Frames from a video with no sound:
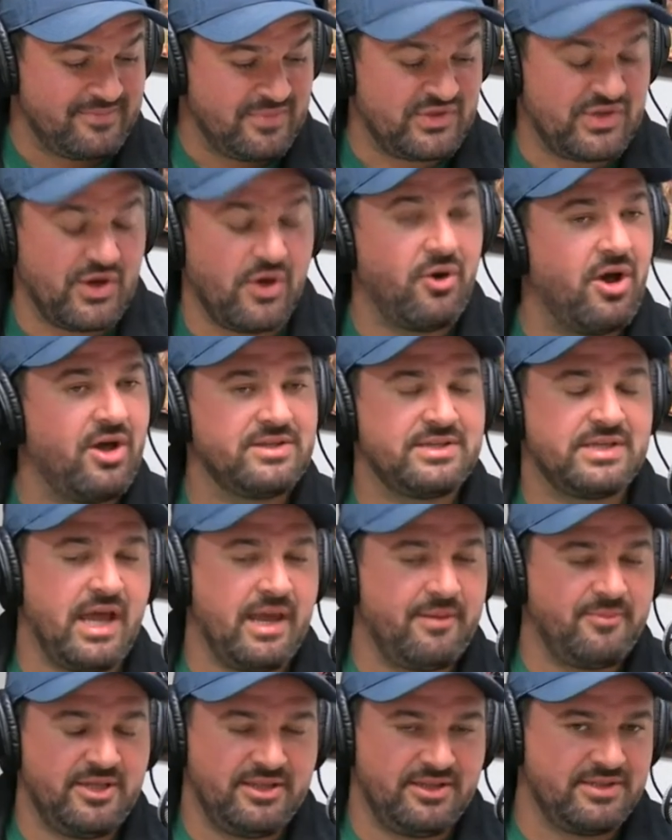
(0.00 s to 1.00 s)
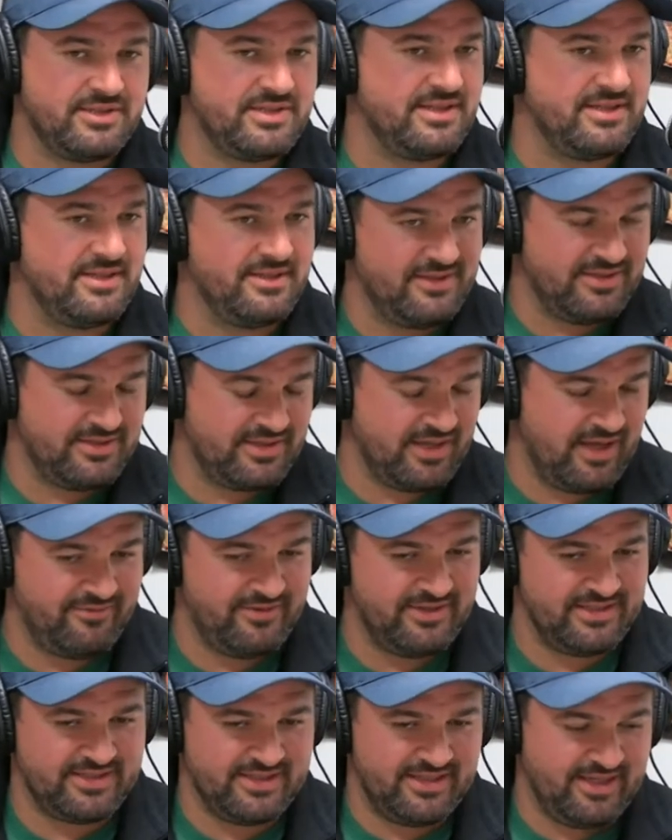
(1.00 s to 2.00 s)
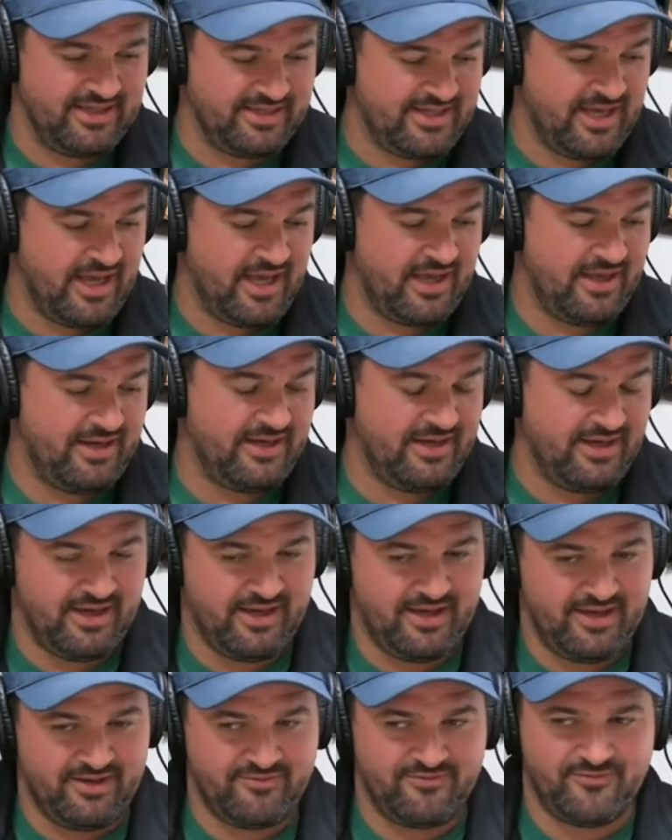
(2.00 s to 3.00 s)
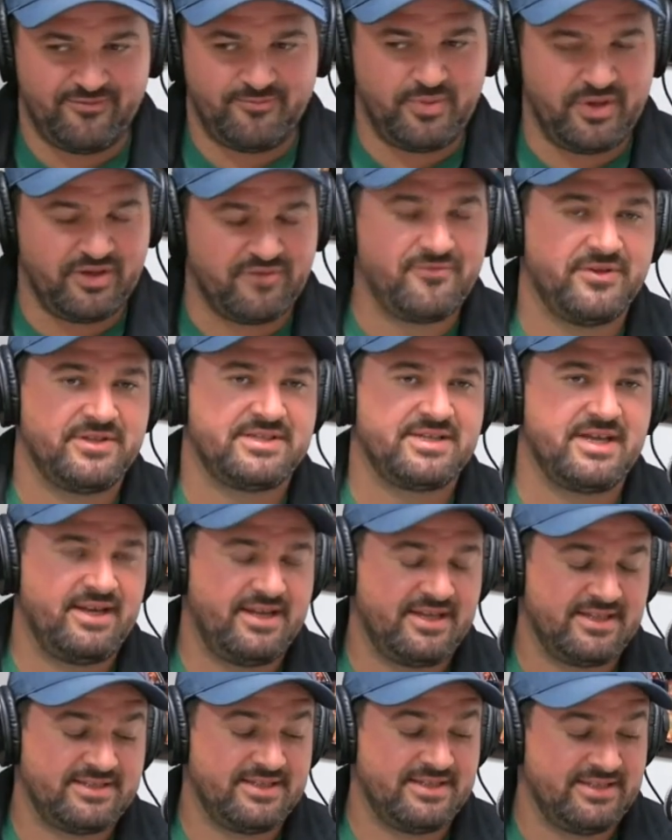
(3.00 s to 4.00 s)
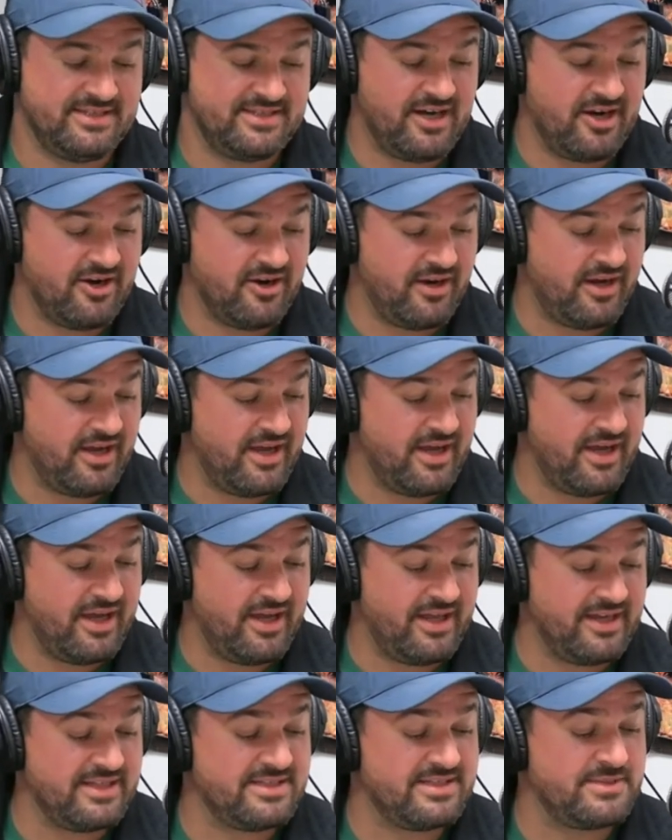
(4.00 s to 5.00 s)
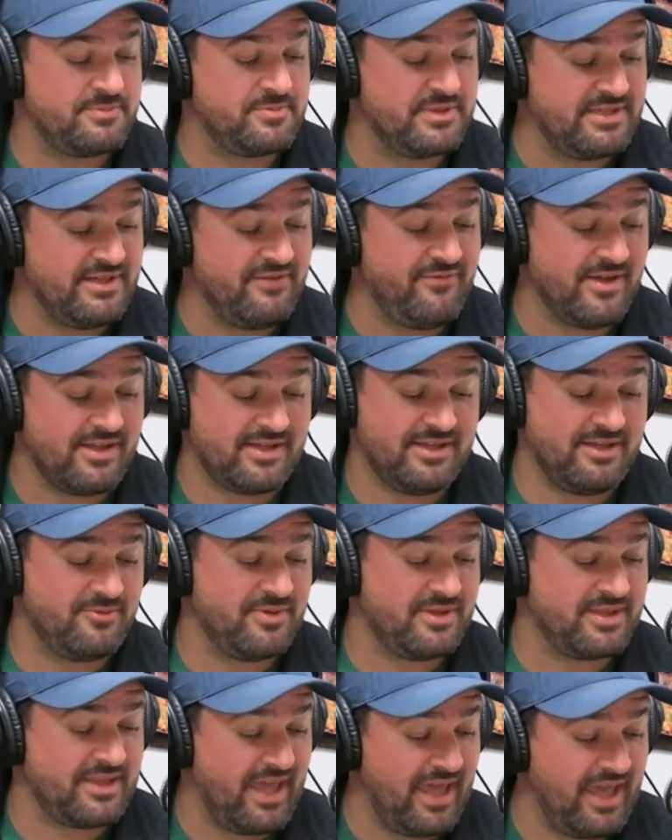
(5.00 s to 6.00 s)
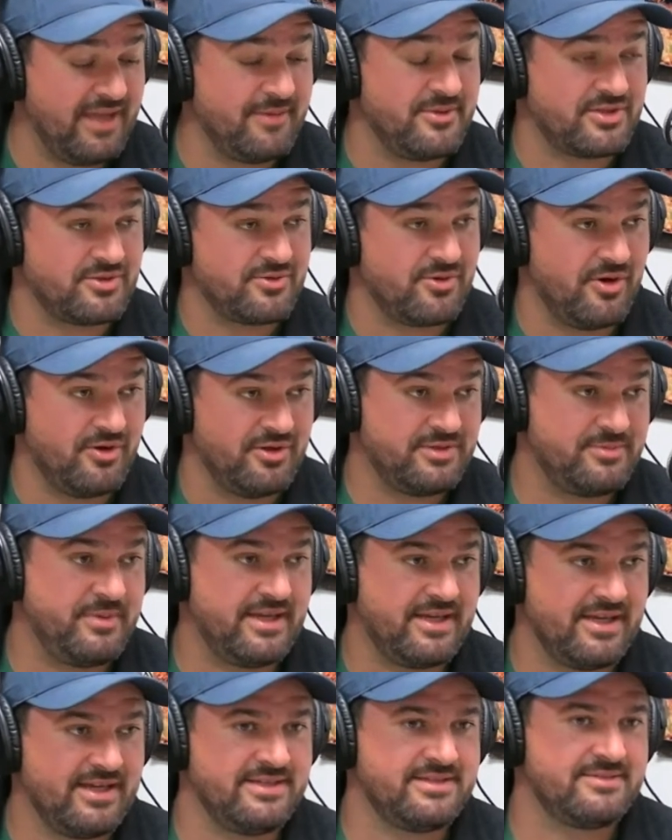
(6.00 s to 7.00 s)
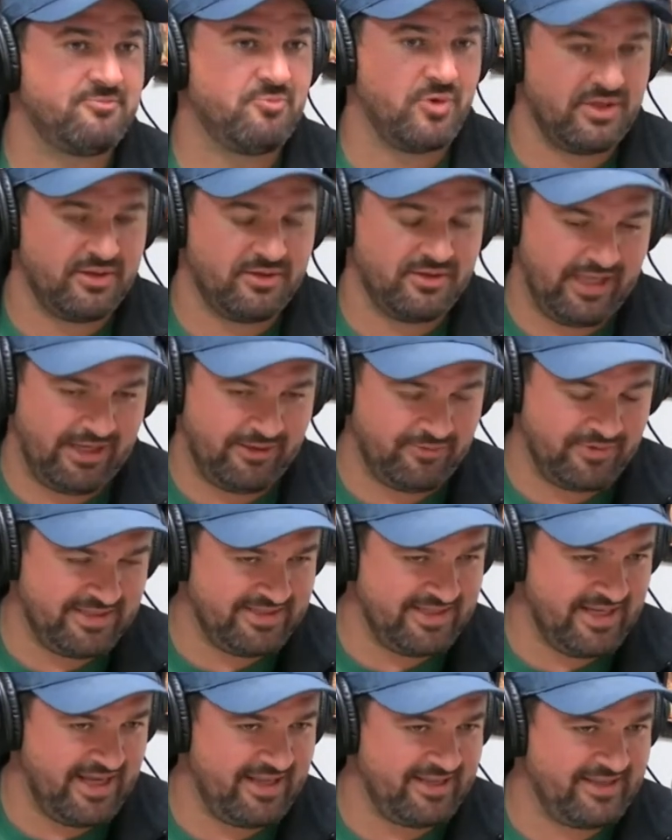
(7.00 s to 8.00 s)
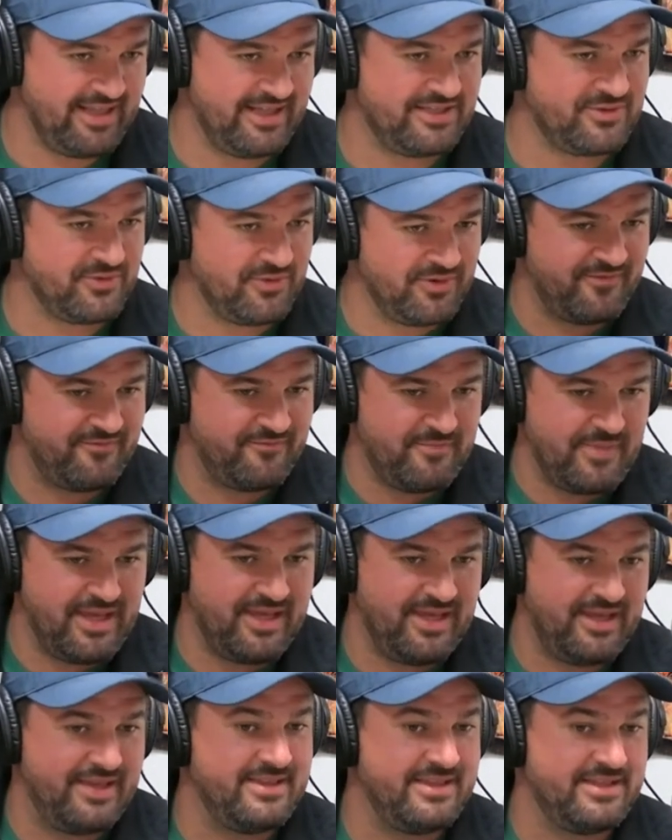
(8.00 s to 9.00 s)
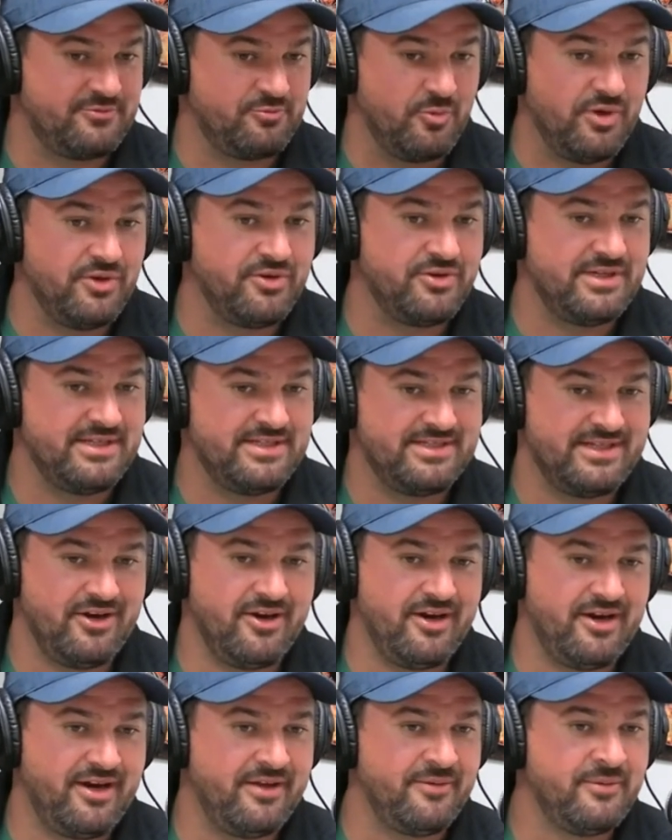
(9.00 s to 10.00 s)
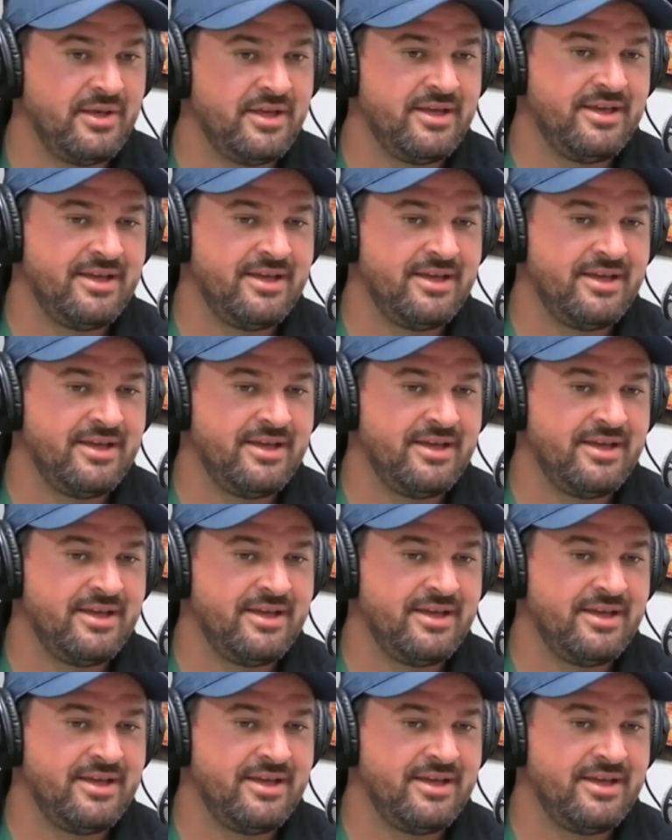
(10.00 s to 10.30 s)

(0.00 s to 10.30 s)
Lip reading: So also, I mean, there's obviously a ton of Bigfoot sightings in this area, and it's specifically with cannabis growers because, like we said, they sort of meet in this wilderness area.